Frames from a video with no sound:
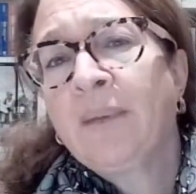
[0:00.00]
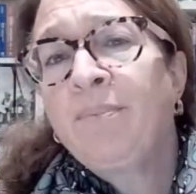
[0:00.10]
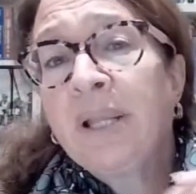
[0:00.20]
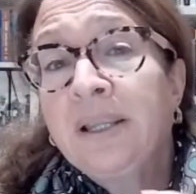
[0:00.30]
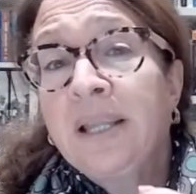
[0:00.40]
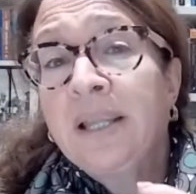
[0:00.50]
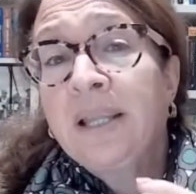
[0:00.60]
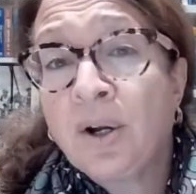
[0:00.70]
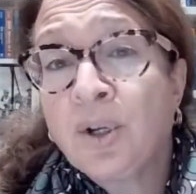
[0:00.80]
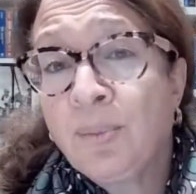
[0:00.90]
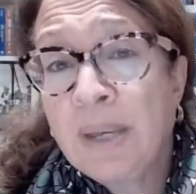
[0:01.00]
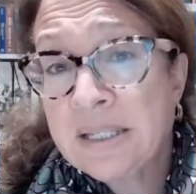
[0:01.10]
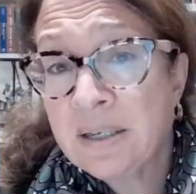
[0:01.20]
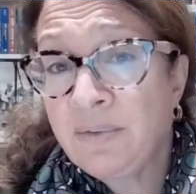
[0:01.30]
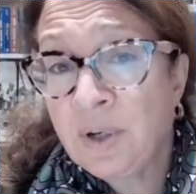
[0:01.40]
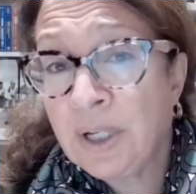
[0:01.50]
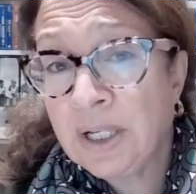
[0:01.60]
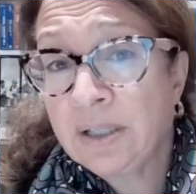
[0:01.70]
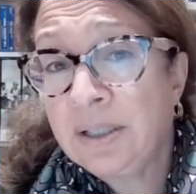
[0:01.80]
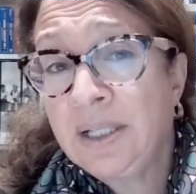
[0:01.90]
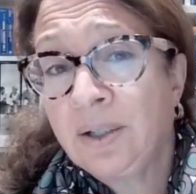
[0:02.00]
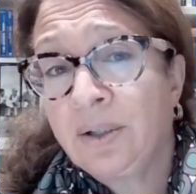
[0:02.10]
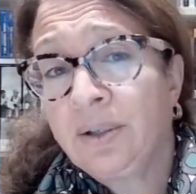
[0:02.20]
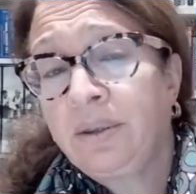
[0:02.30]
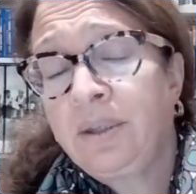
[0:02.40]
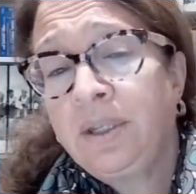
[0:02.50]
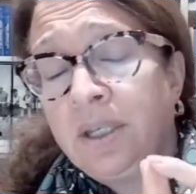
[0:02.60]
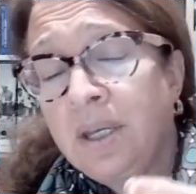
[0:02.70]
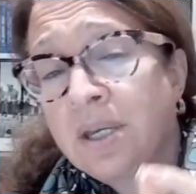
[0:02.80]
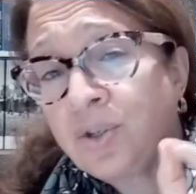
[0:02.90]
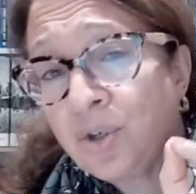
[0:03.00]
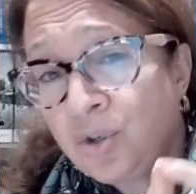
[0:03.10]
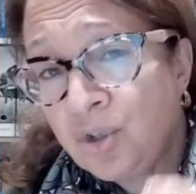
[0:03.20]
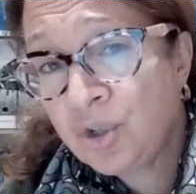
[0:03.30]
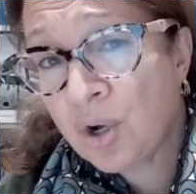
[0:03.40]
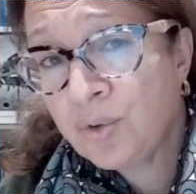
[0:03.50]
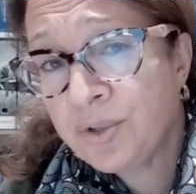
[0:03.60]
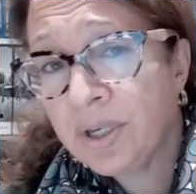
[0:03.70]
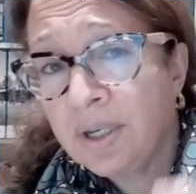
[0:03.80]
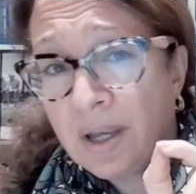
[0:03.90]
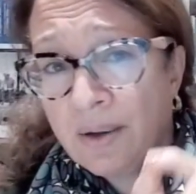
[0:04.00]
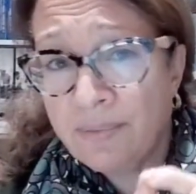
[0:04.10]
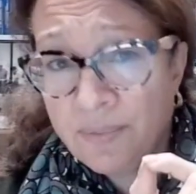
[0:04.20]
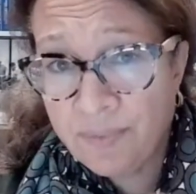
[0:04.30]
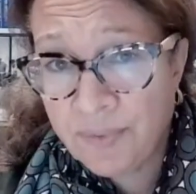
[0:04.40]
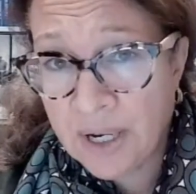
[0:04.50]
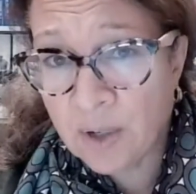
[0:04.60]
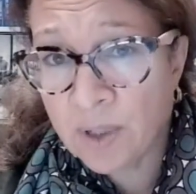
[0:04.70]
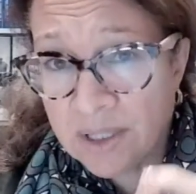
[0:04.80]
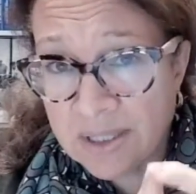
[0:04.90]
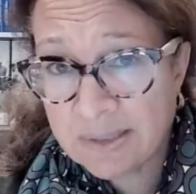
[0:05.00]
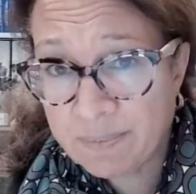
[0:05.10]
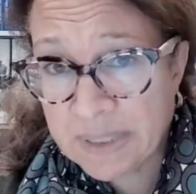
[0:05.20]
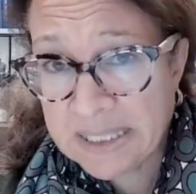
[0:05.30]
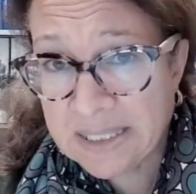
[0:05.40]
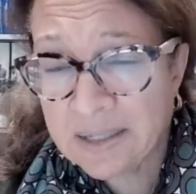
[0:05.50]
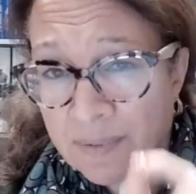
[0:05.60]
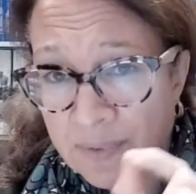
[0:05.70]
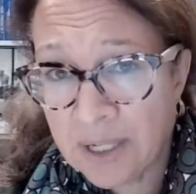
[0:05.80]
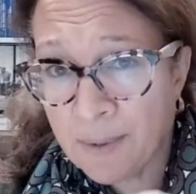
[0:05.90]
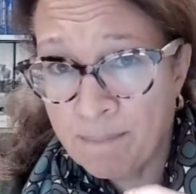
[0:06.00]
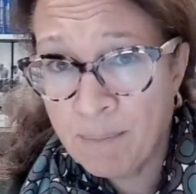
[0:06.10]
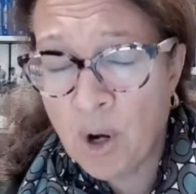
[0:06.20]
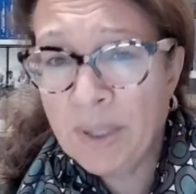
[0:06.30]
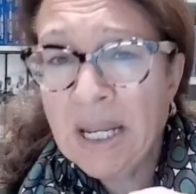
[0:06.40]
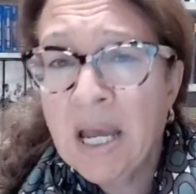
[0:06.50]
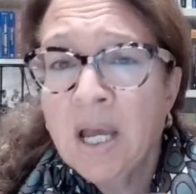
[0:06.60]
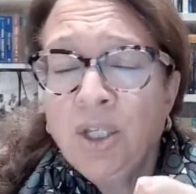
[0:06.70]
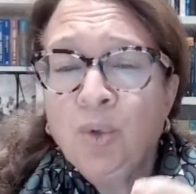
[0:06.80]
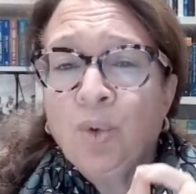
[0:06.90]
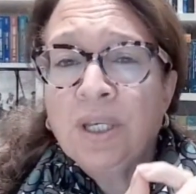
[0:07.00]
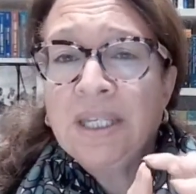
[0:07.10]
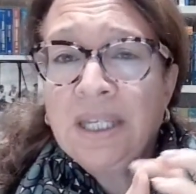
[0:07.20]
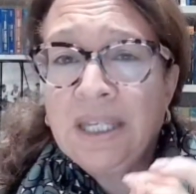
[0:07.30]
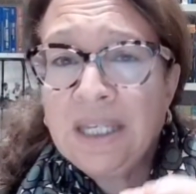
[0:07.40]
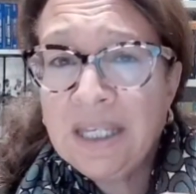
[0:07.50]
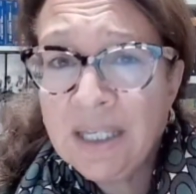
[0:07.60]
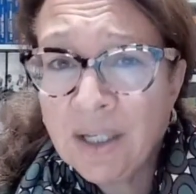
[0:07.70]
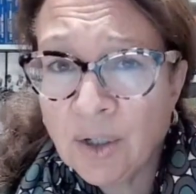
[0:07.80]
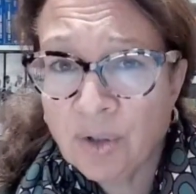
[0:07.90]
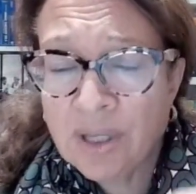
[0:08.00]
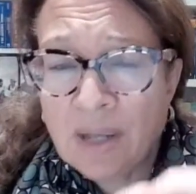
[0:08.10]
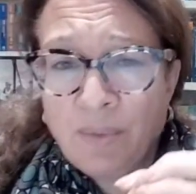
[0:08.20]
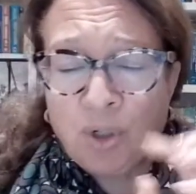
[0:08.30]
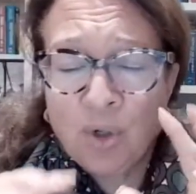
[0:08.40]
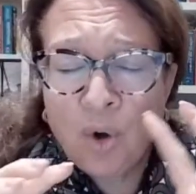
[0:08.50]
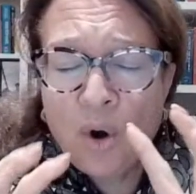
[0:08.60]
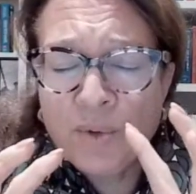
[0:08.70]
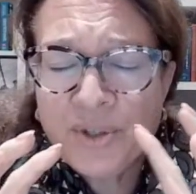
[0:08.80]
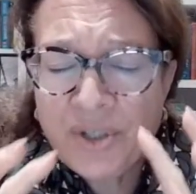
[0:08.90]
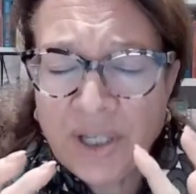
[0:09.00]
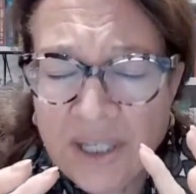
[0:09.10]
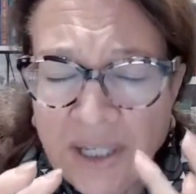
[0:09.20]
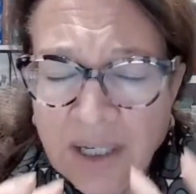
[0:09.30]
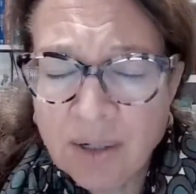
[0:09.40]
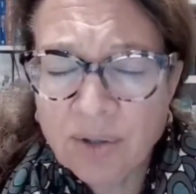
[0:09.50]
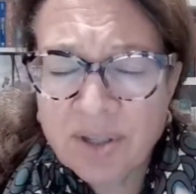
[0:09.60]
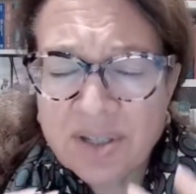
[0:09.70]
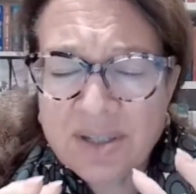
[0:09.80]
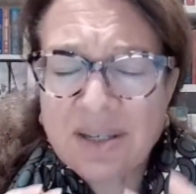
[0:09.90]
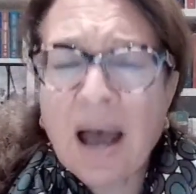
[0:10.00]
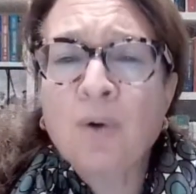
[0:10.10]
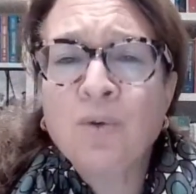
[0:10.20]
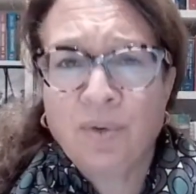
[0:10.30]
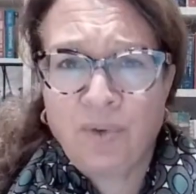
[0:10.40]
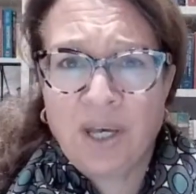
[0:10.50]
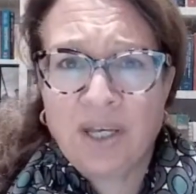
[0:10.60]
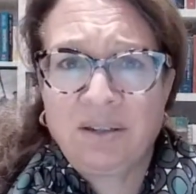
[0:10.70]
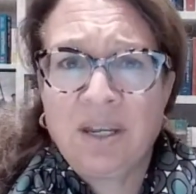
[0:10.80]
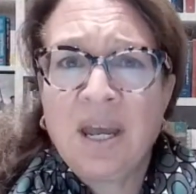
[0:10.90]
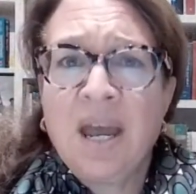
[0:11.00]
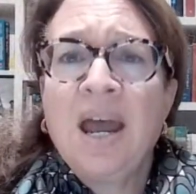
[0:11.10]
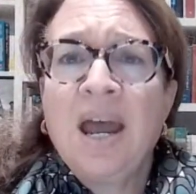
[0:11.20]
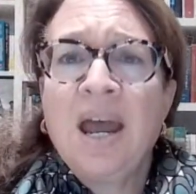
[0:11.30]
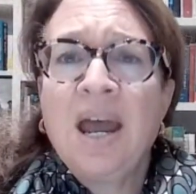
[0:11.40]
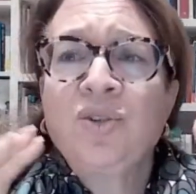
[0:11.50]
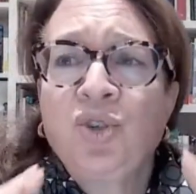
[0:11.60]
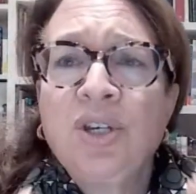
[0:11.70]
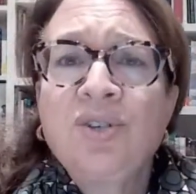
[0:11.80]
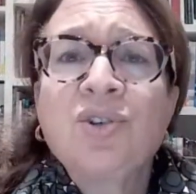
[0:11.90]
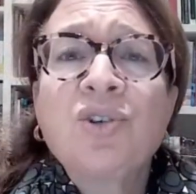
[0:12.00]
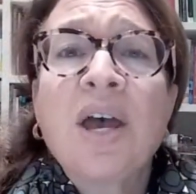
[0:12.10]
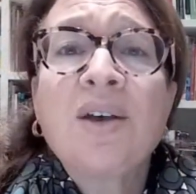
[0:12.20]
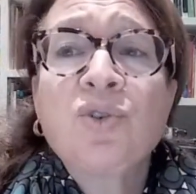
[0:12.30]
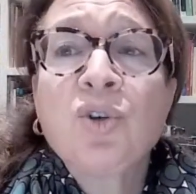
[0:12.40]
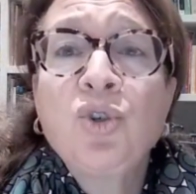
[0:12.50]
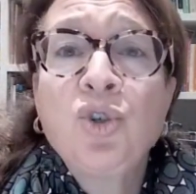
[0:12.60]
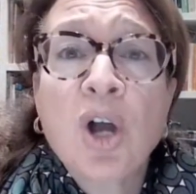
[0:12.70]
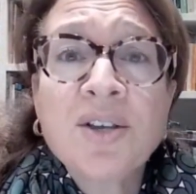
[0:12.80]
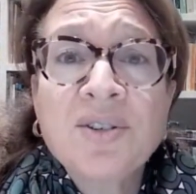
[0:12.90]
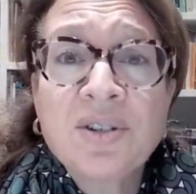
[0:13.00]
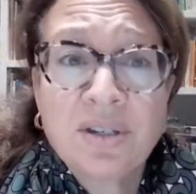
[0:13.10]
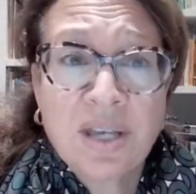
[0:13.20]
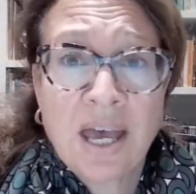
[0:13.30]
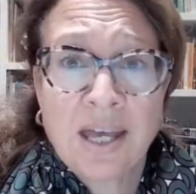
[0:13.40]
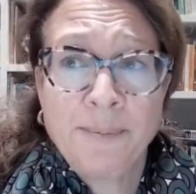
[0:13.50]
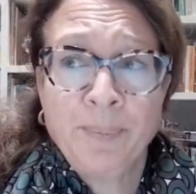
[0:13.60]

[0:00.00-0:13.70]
But Leonardo makes it very clear that he has chosen a very specific moment. You can hear that, you can almost hear the sound effect as Jesus has just said,